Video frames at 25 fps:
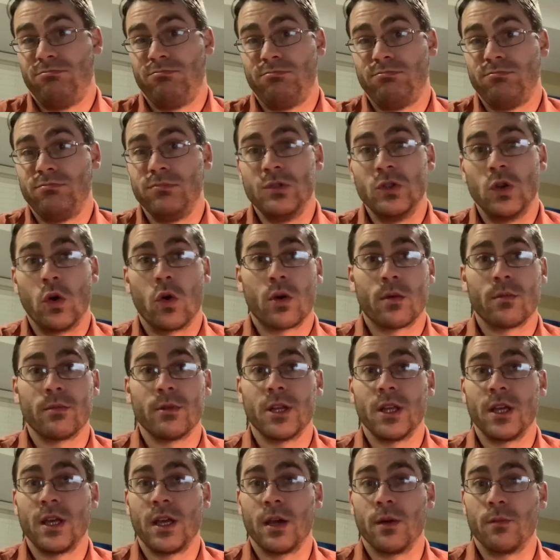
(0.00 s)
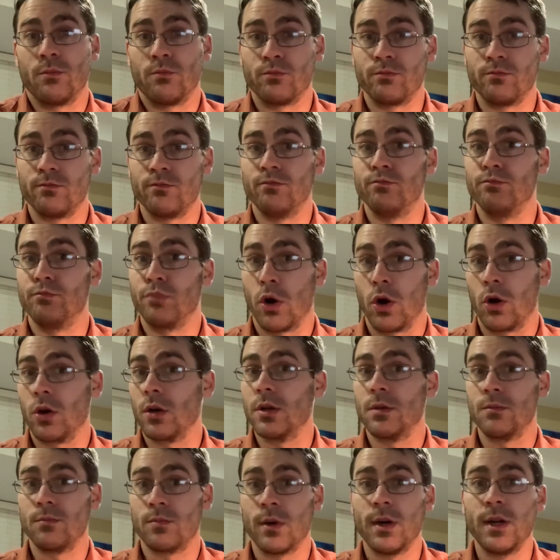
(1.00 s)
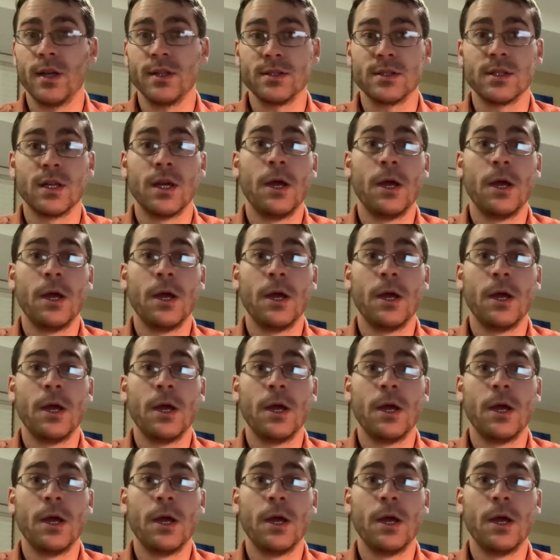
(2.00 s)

normally a bargain price.